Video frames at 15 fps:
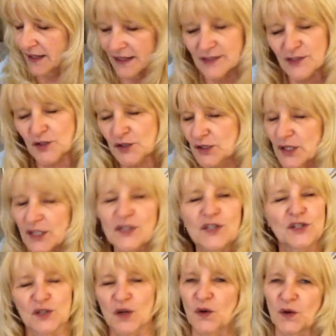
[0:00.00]
It's, it's
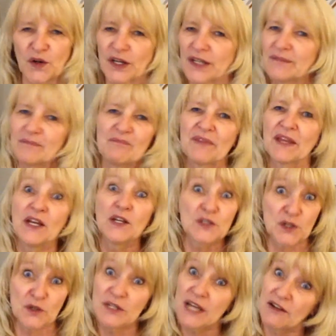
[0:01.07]
so good.
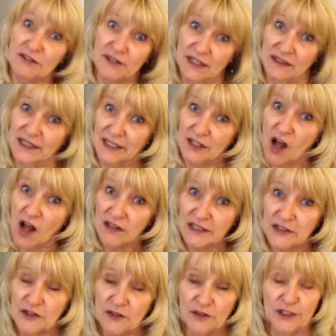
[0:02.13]
So definitely,
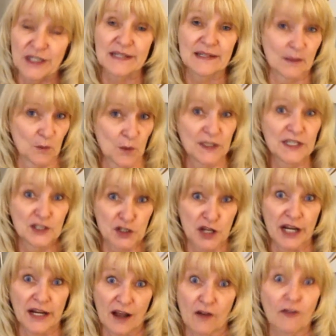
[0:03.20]
Colleen Hoover is someone to
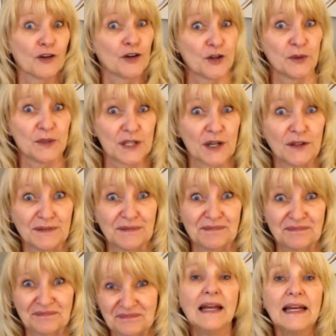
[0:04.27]
check out for new adult.
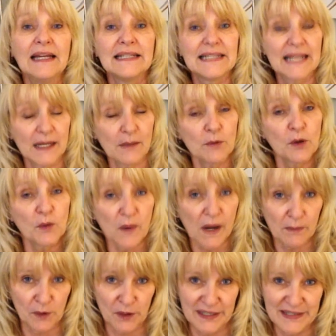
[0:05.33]
Tammara
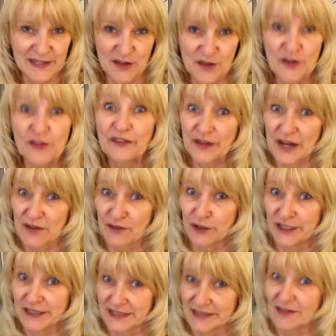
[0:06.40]
Webber is another
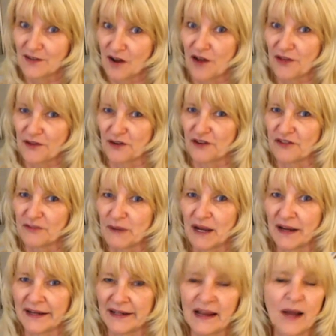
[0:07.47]
favorite author of
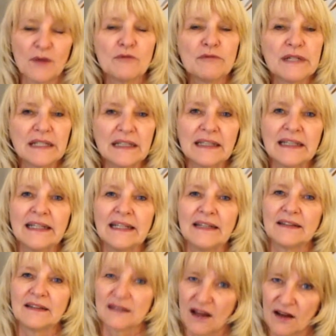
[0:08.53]
mine. I really
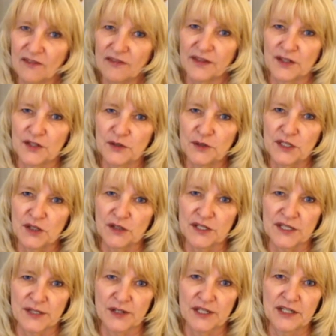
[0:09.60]
love the new adult
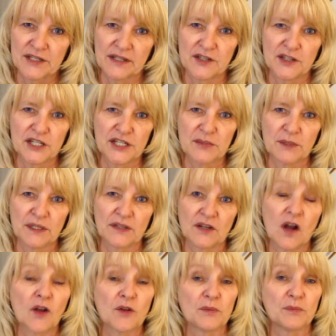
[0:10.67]
series that she's written
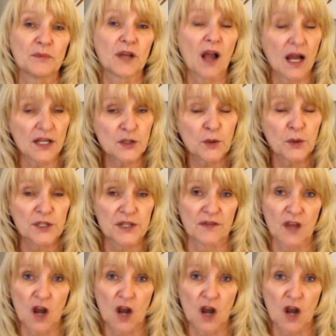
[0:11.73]
called Contours of the